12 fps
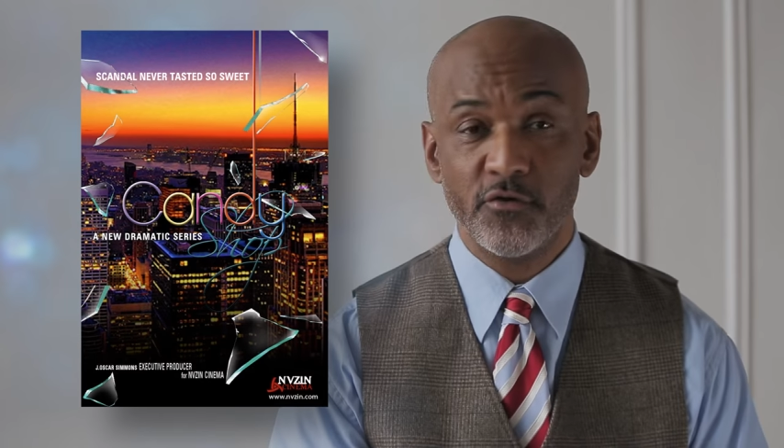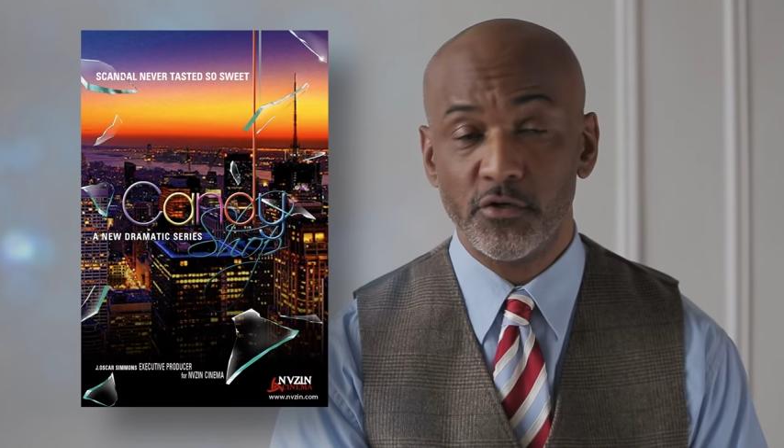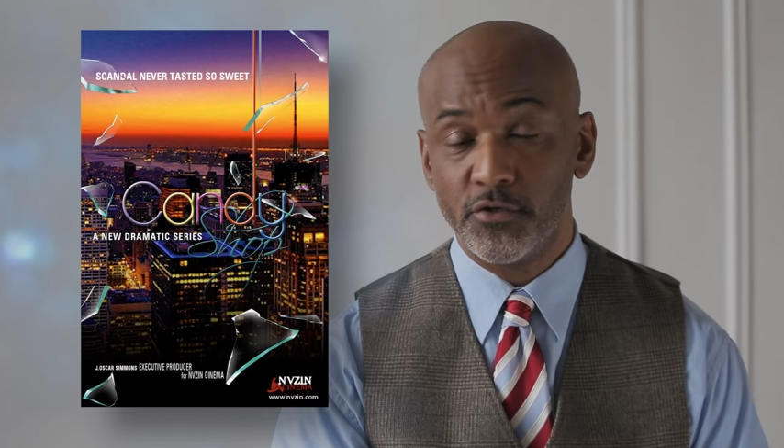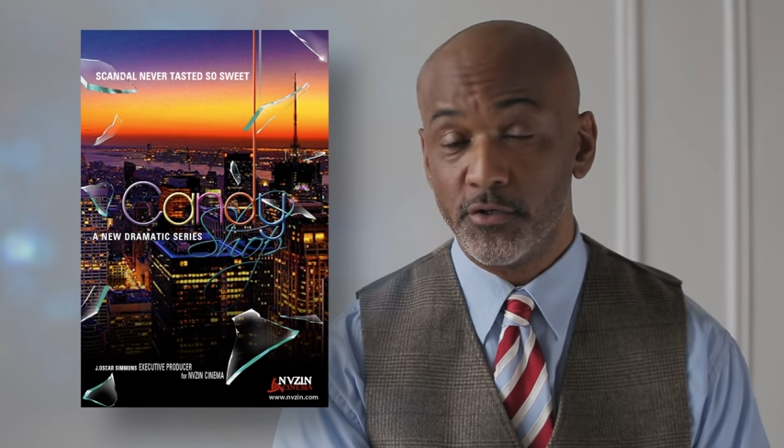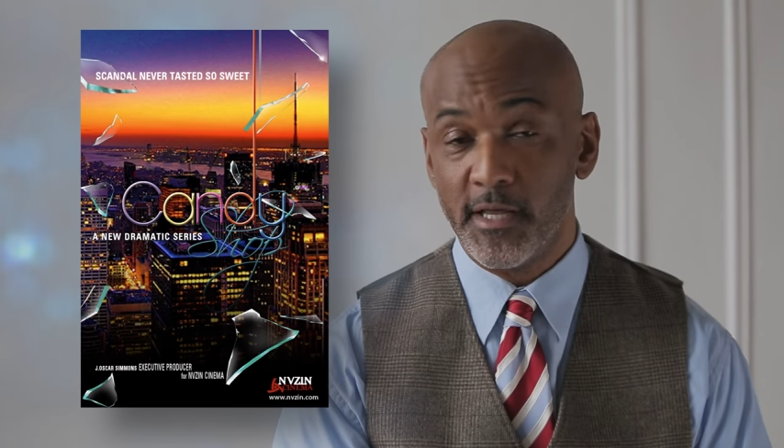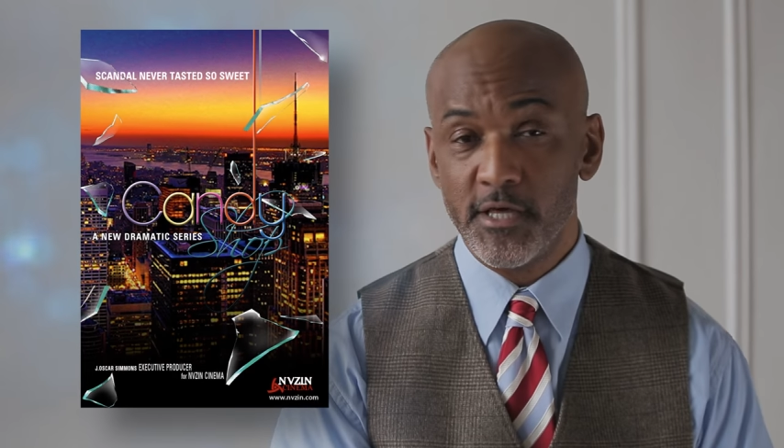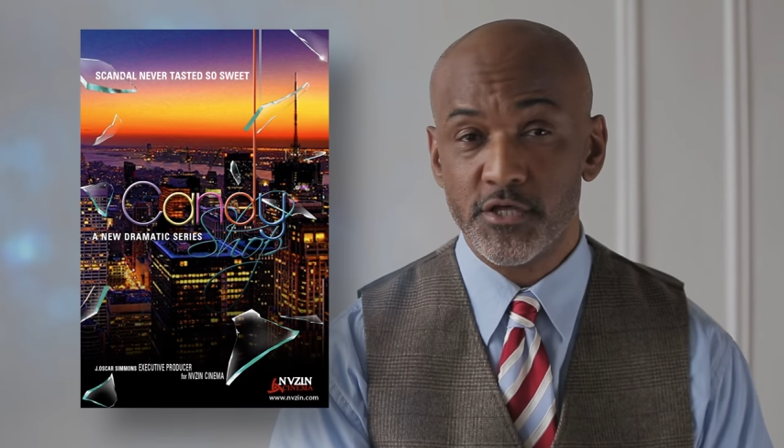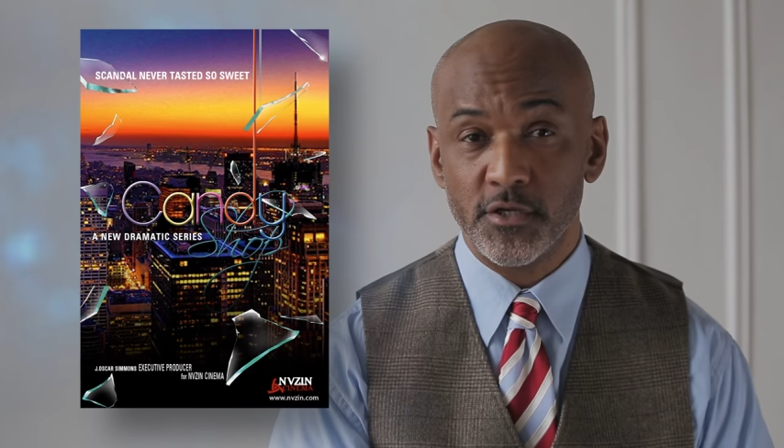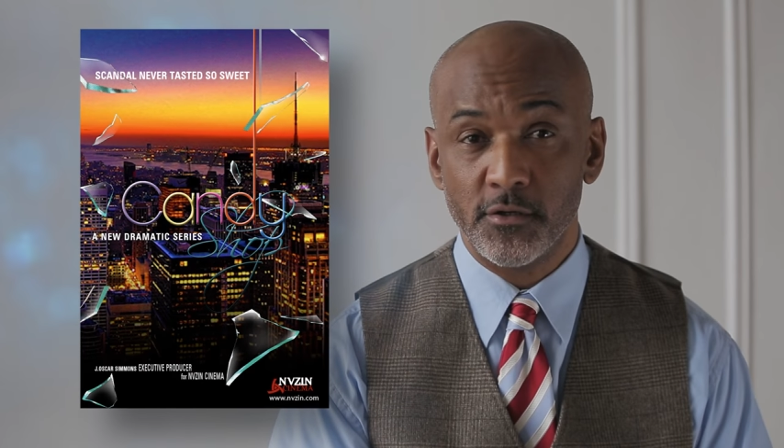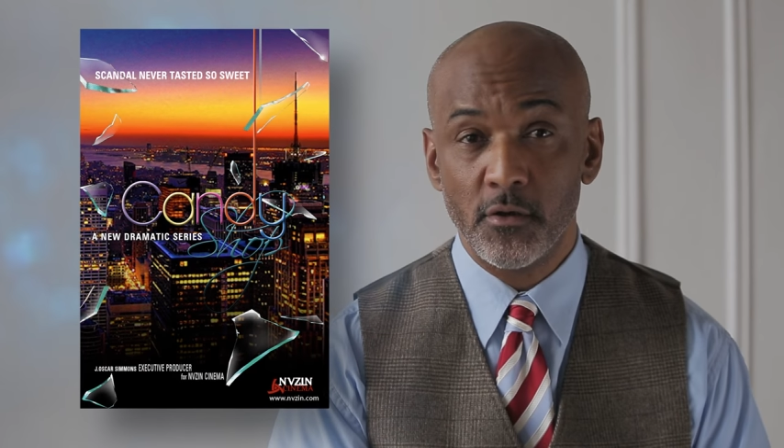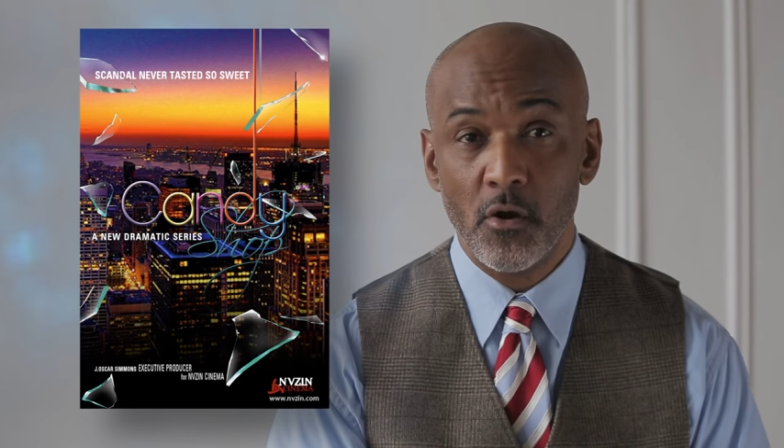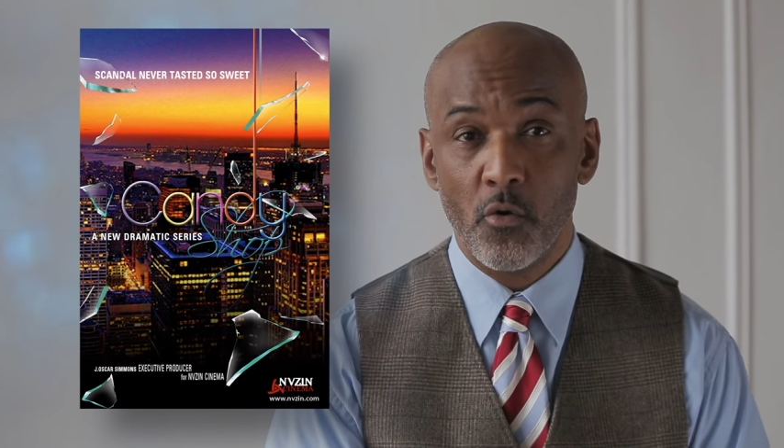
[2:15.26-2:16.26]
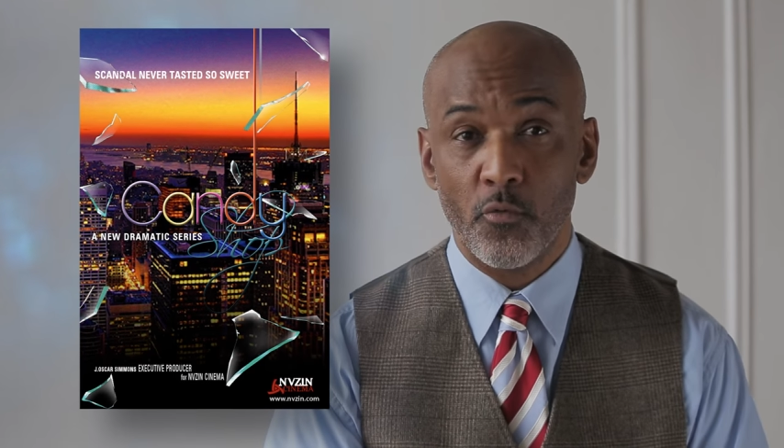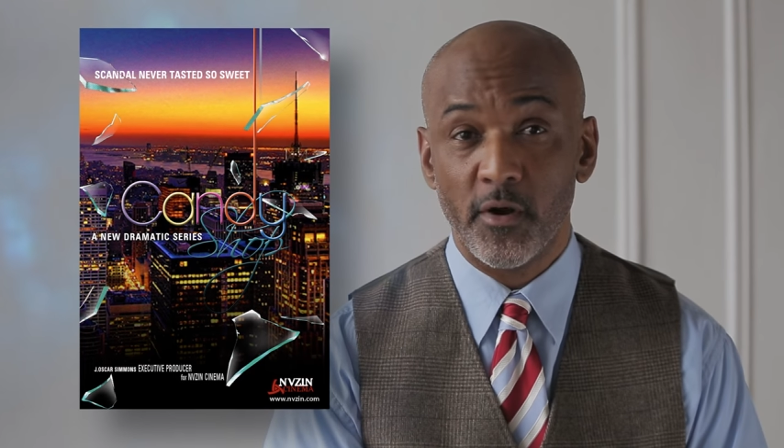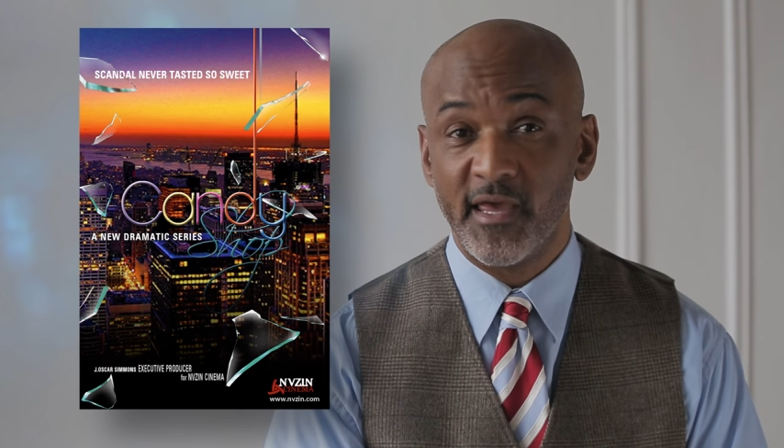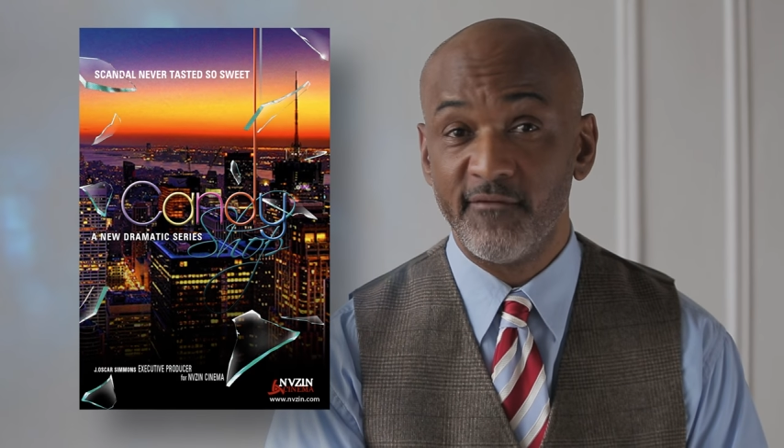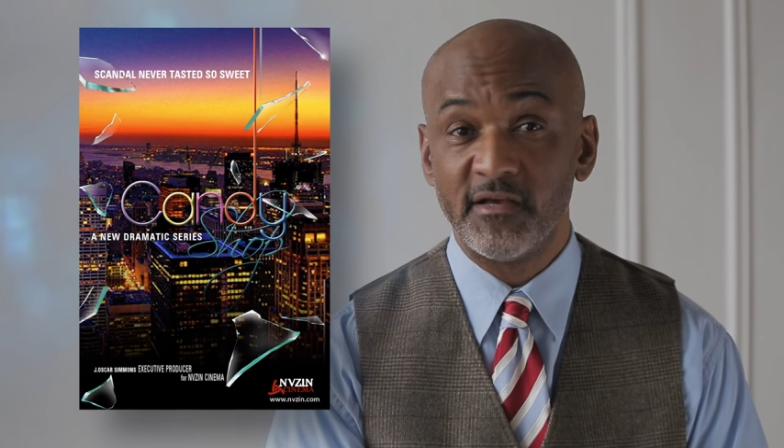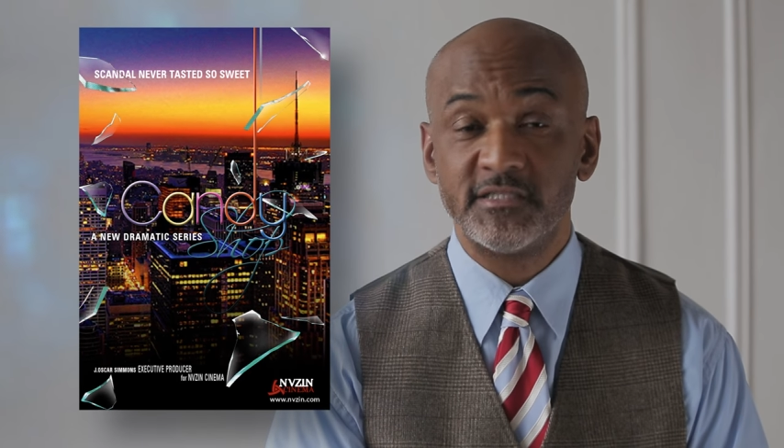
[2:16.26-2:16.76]
for your donation, we're
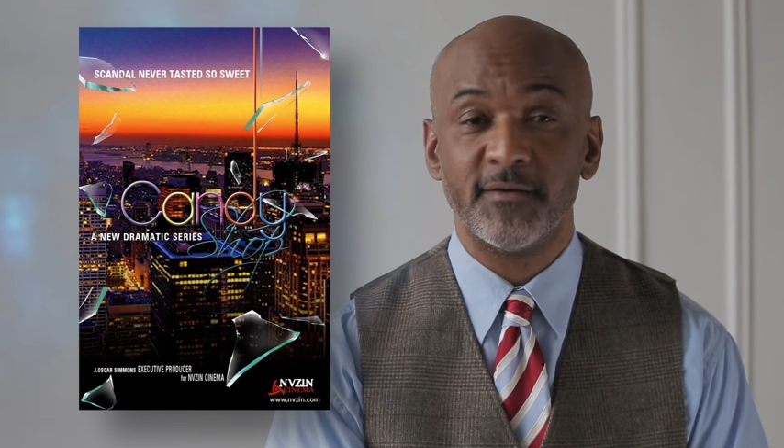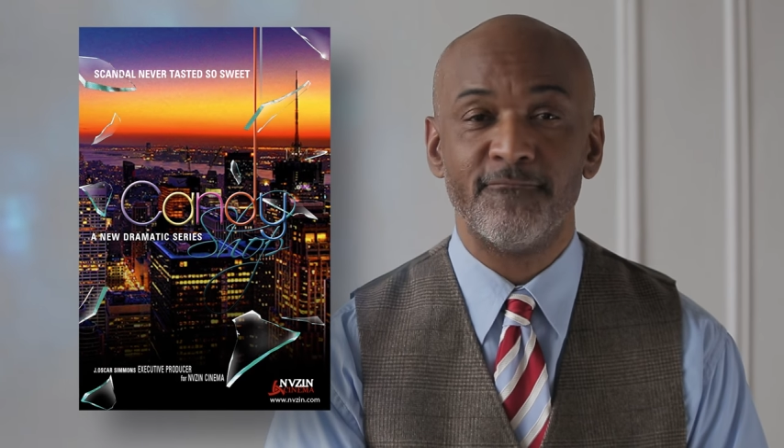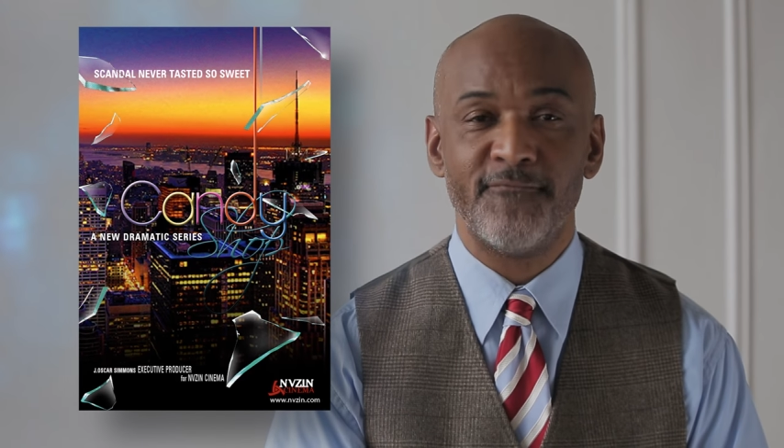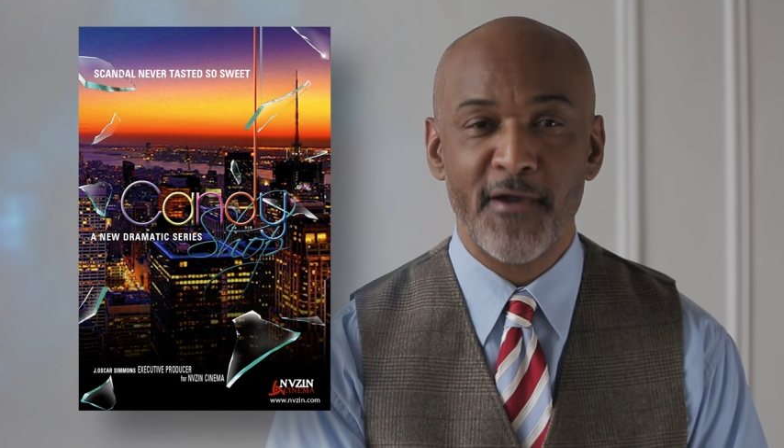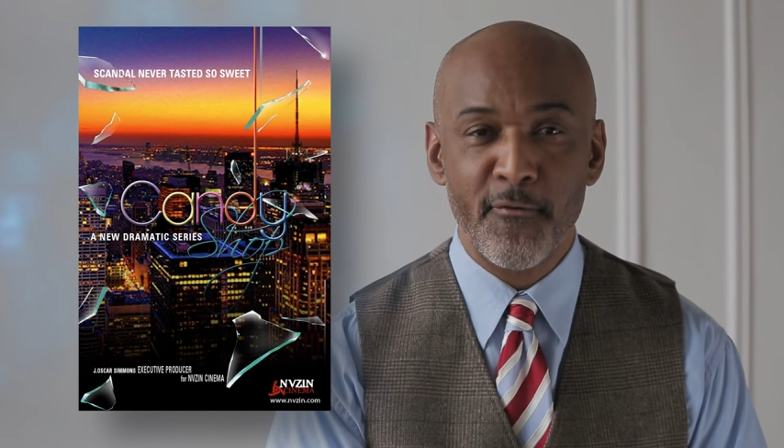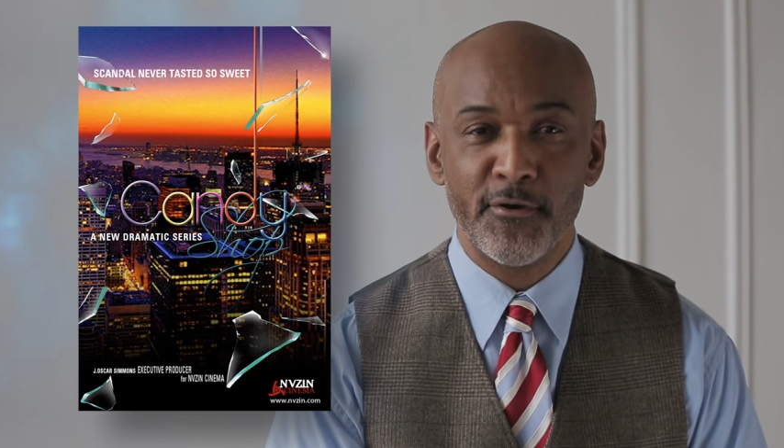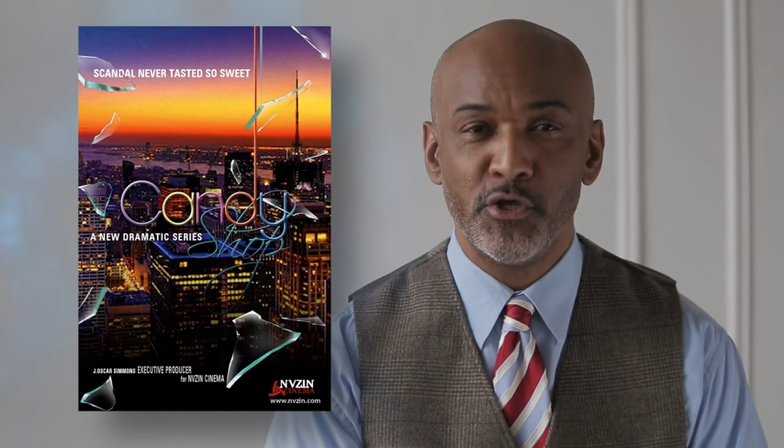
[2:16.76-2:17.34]
giving some very